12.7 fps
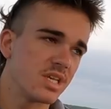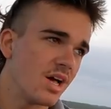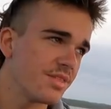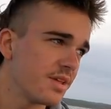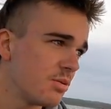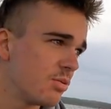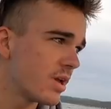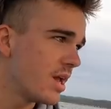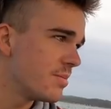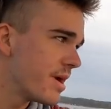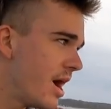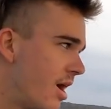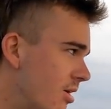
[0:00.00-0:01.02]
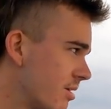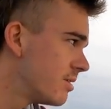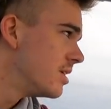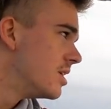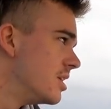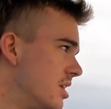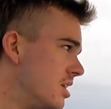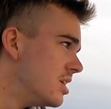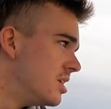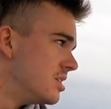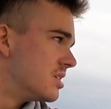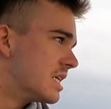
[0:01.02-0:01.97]
So I think we'll keep going
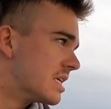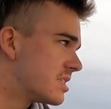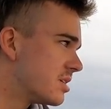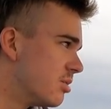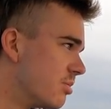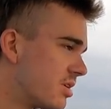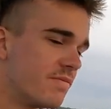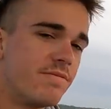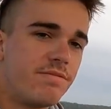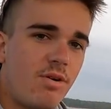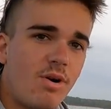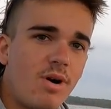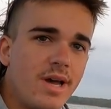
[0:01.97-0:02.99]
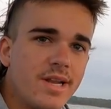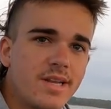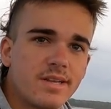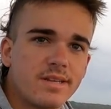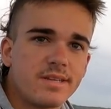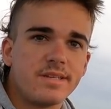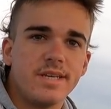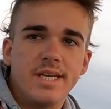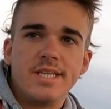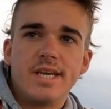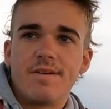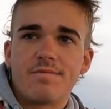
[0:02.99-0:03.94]
and see what we can find.
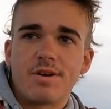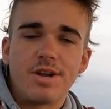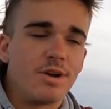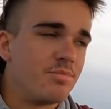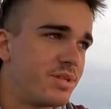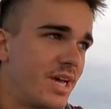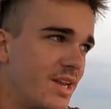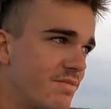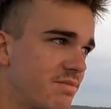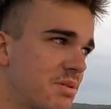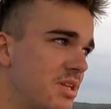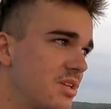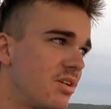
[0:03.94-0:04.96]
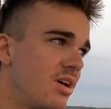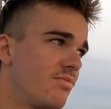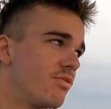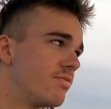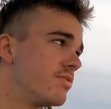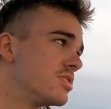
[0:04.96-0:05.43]
And yeah, I've got no plan if I'm going to dive or